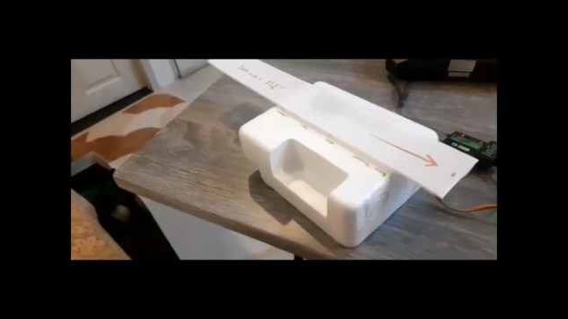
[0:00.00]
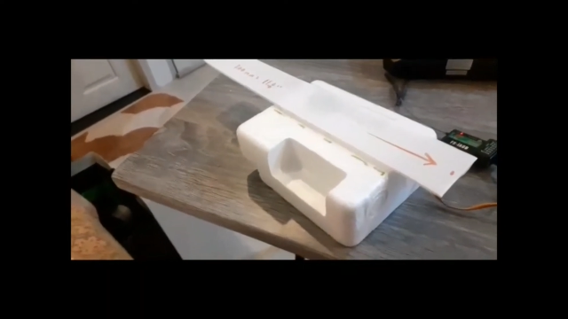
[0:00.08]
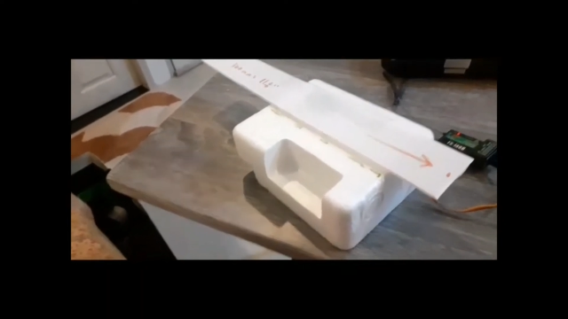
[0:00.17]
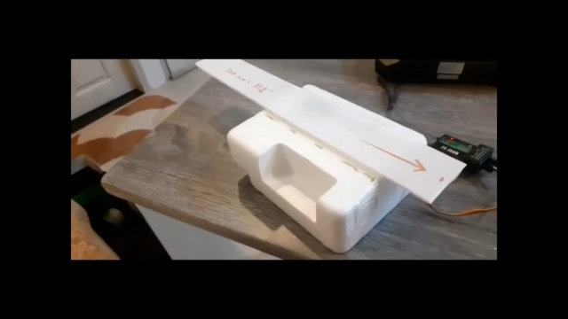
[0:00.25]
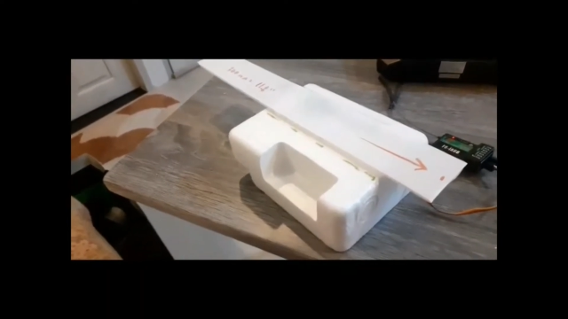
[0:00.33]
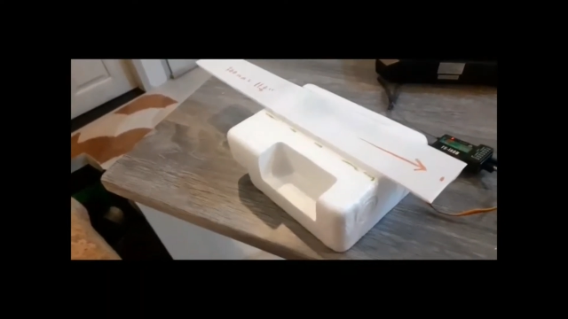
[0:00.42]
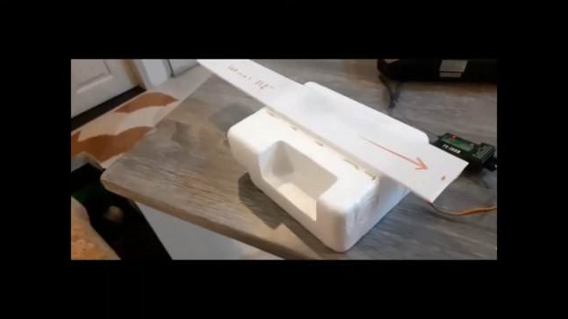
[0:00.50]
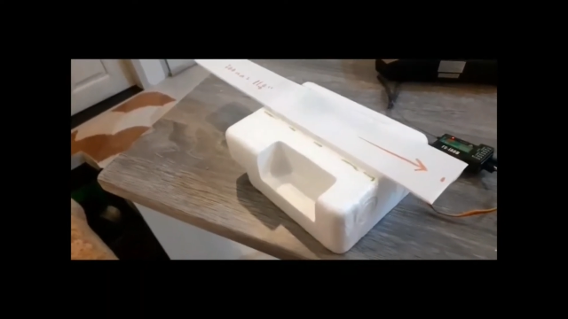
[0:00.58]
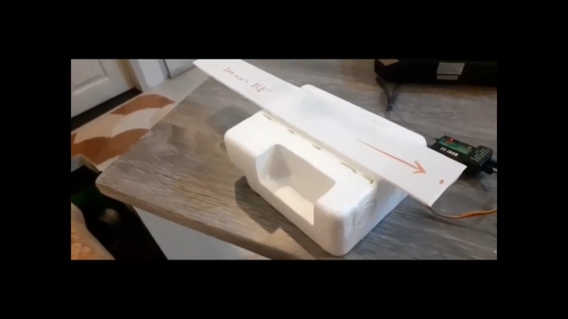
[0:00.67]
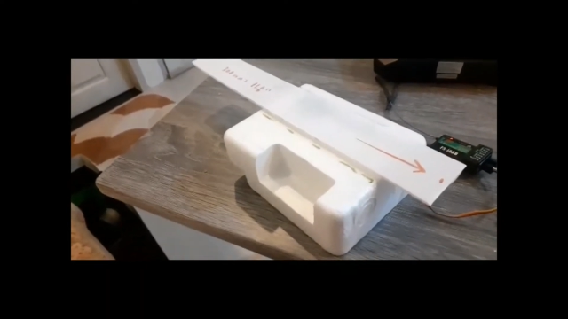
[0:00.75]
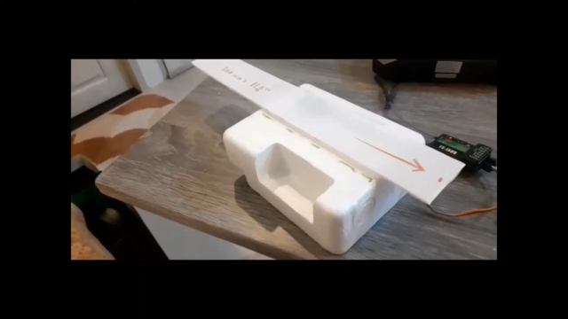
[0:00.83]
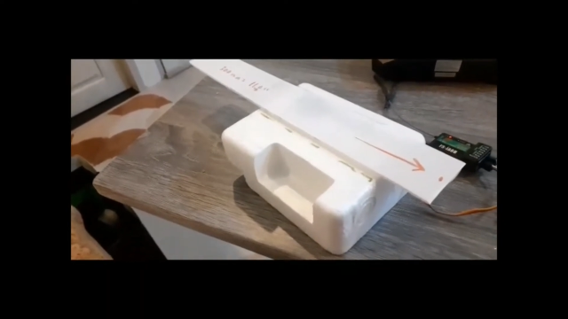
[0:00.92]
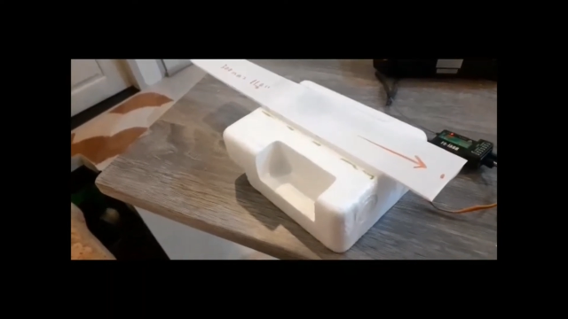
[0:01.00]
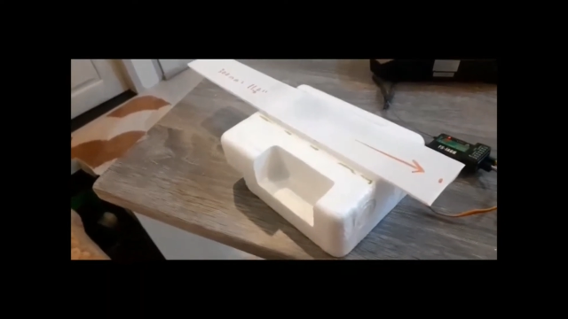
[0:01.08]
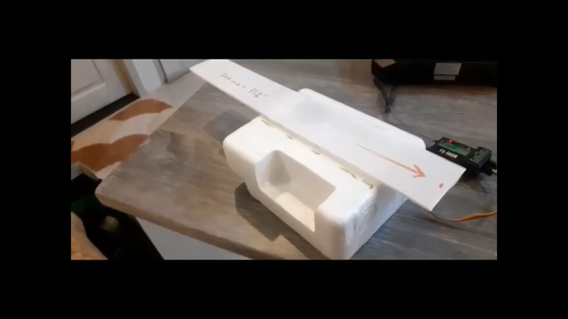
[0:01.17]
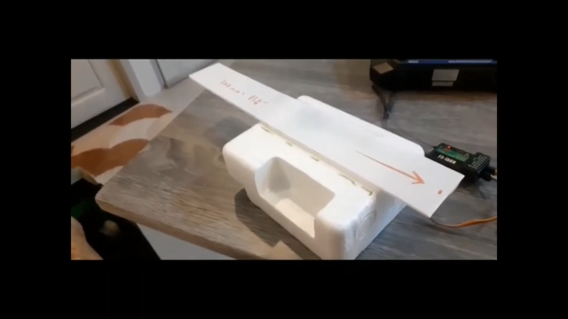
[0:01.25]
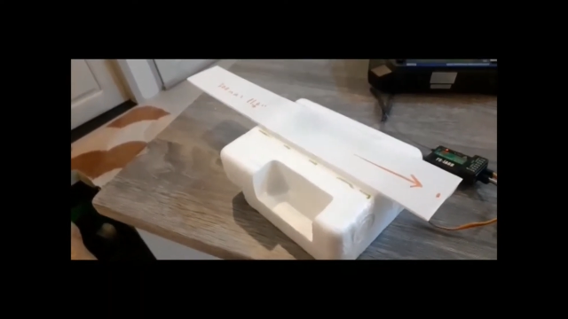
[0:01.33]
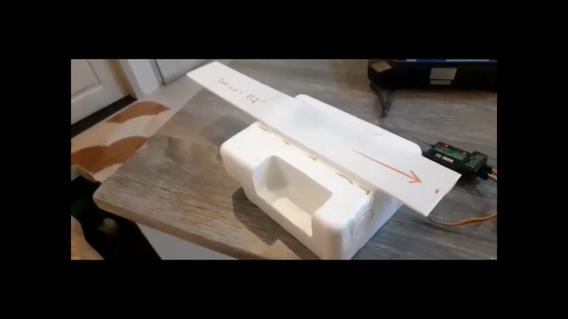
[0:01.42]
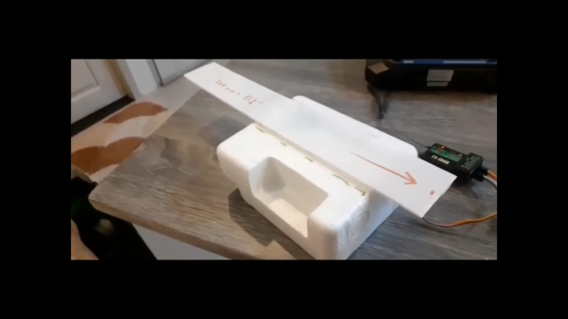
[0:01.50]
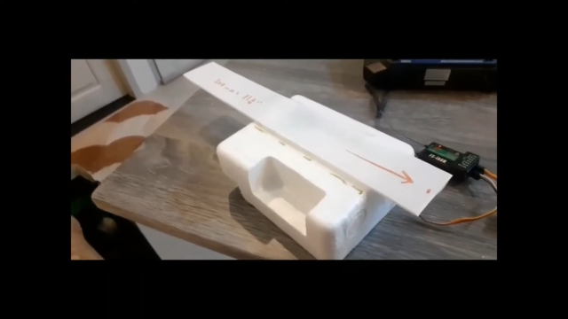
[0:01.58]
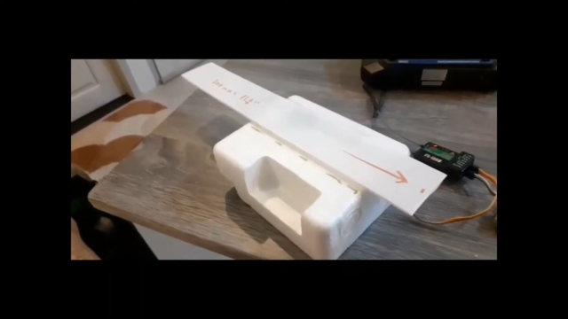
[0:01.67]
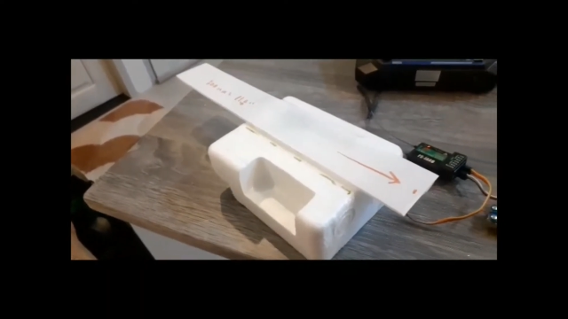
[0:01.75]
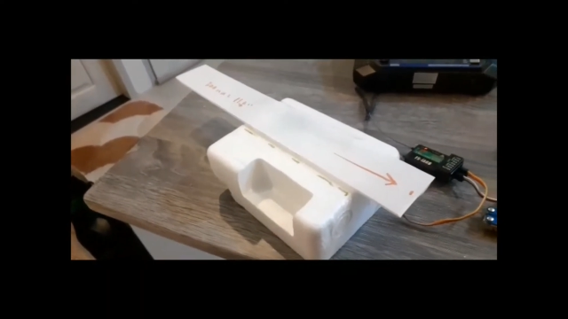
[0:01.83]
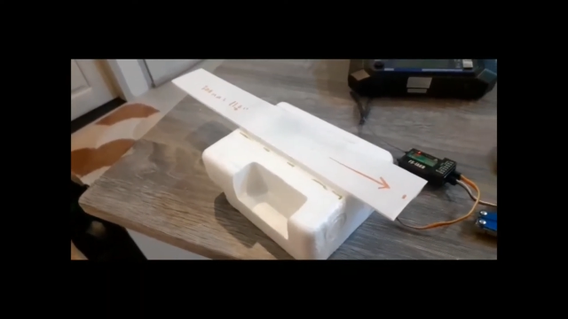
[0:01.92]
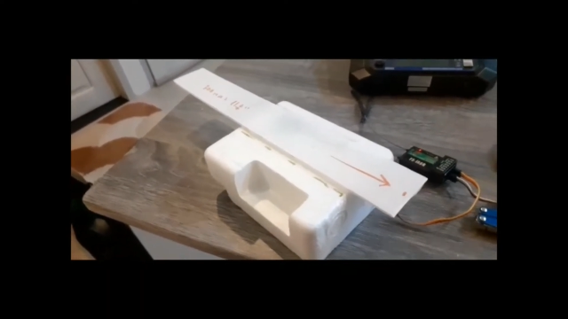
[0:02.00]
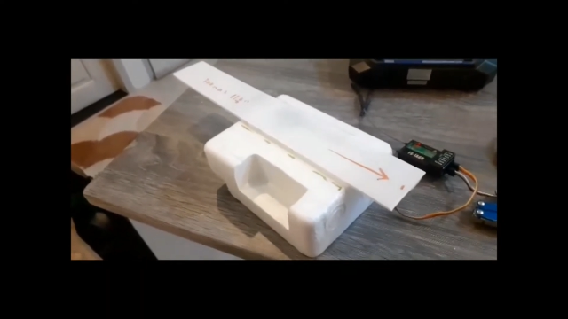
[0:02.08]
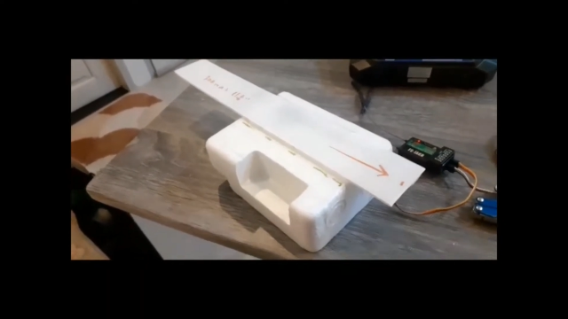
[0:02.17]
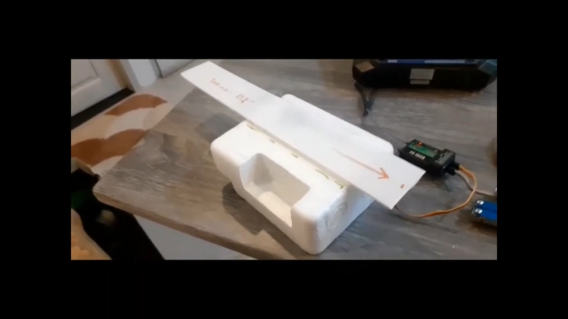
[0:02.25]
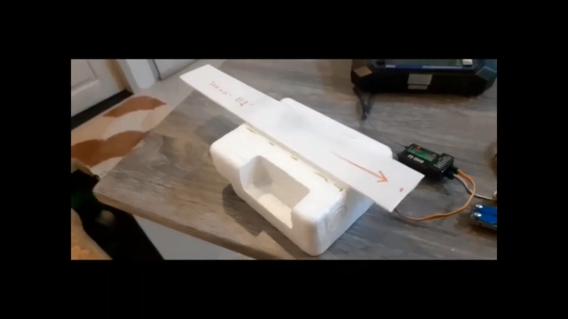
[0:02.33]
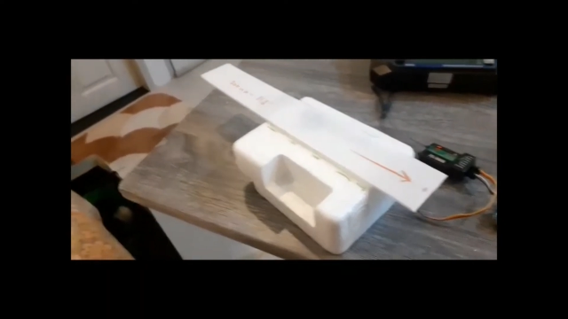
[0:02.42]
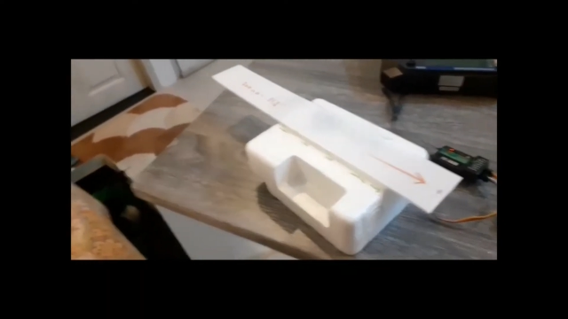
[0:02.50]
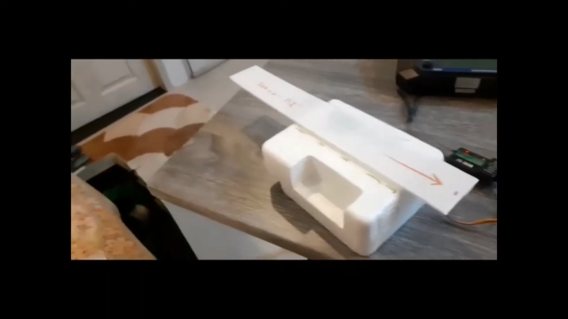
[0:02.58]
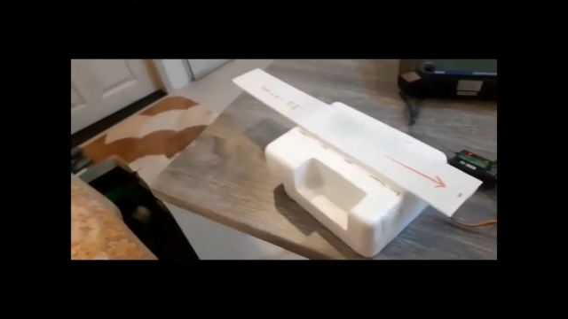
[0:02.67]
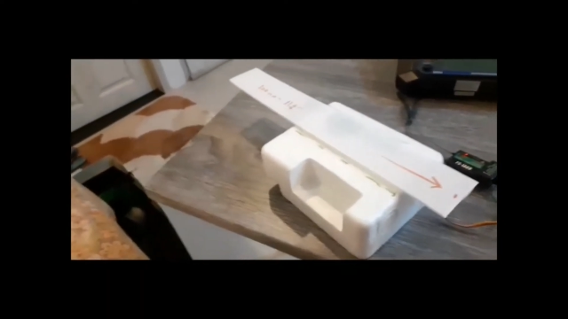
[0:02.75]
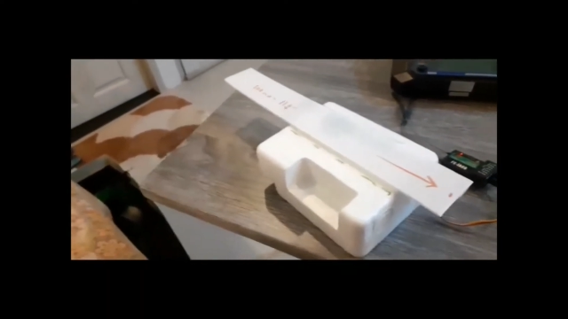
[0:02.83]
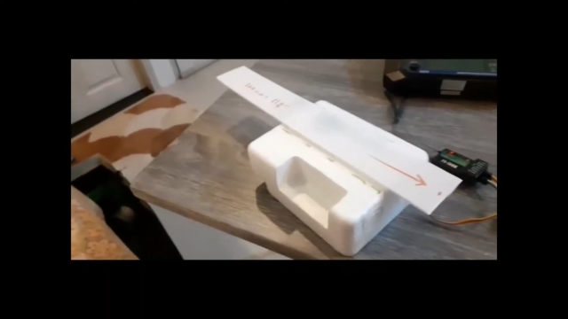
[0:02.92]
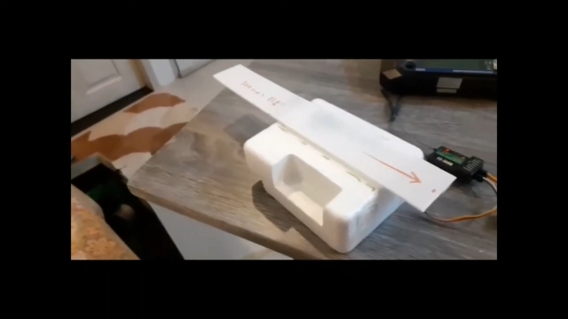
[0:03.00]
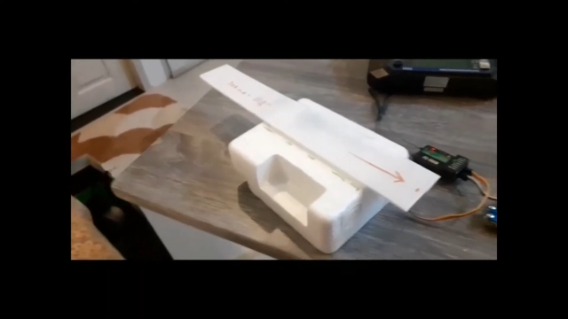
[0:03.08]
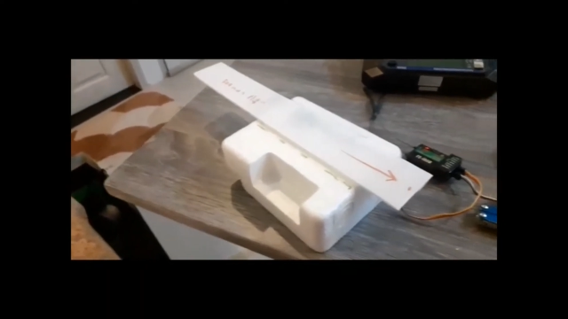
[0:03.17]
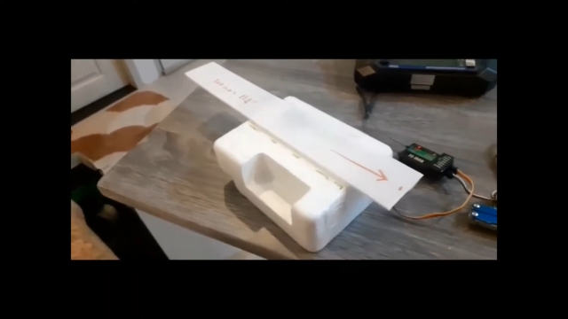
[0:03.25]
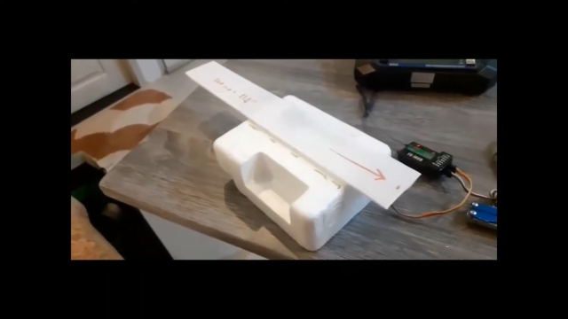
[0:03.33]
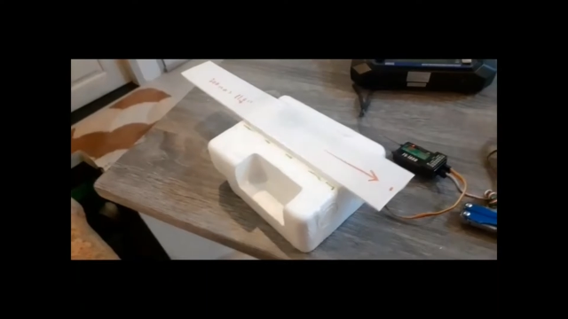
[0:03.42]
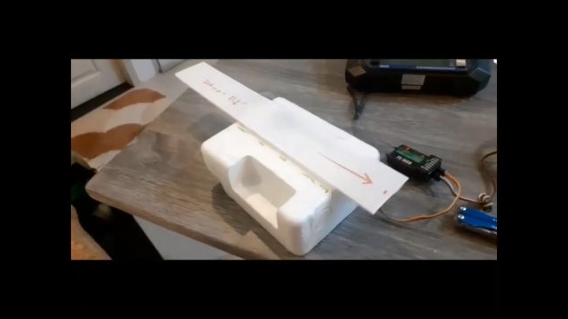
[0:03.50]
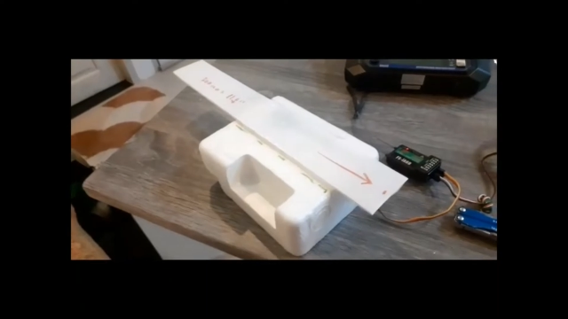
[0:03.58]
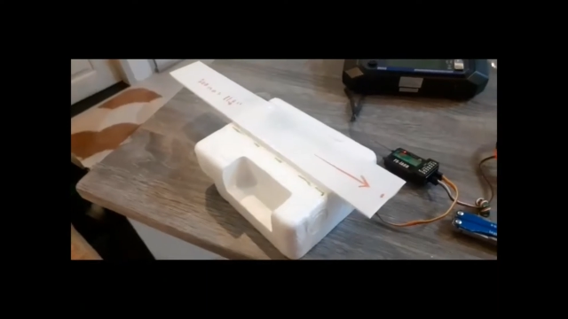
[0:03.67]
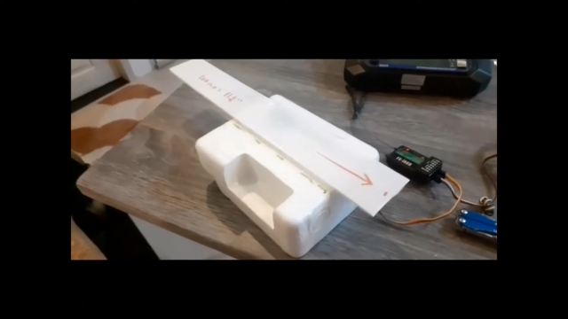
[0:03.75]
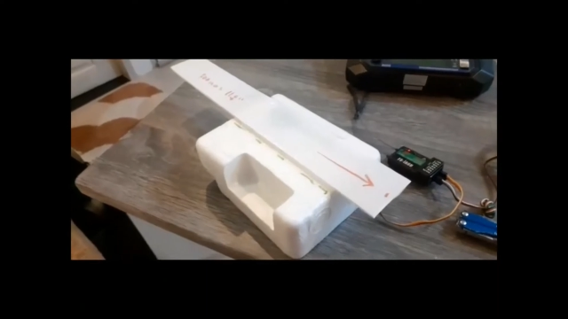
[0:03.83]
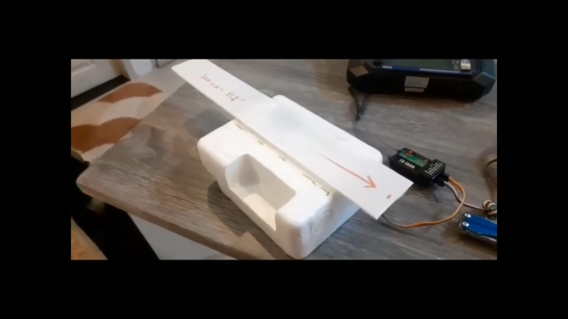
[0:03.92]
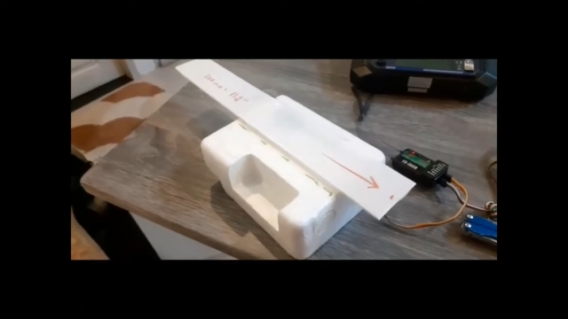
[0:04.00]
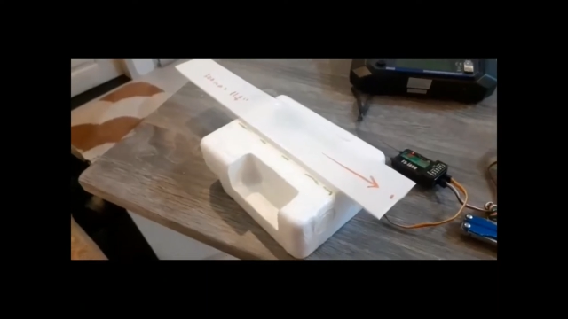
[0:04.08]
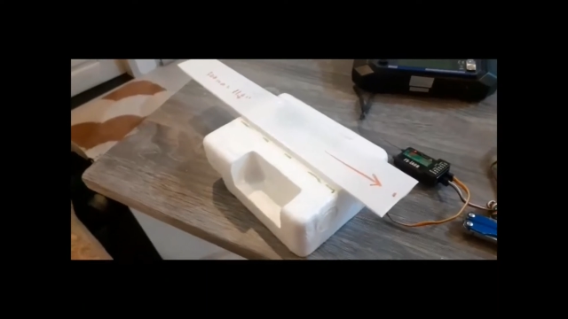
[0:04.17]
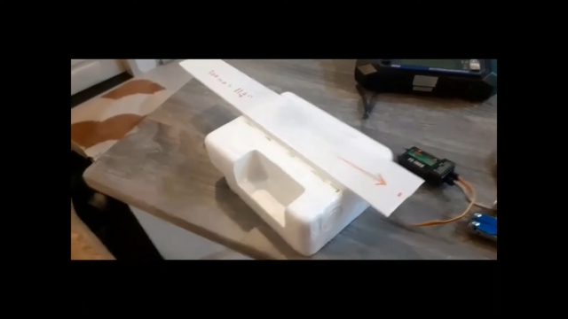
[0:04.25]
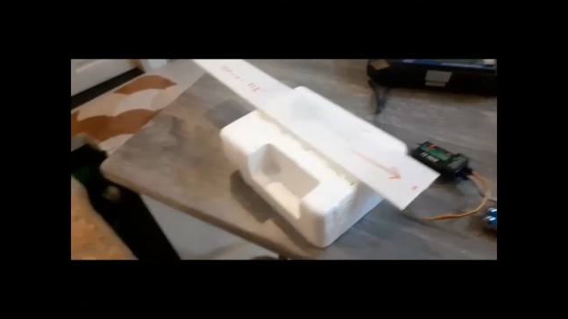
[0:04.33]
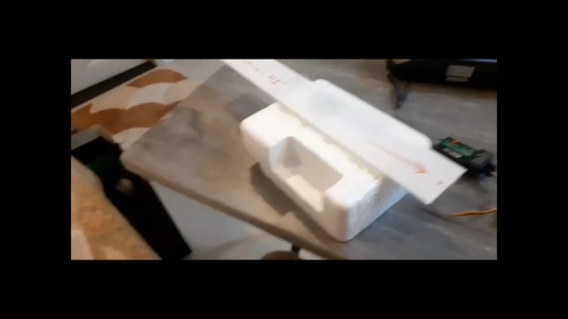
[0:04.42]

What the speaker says: No face is visible, so there are no lips to read.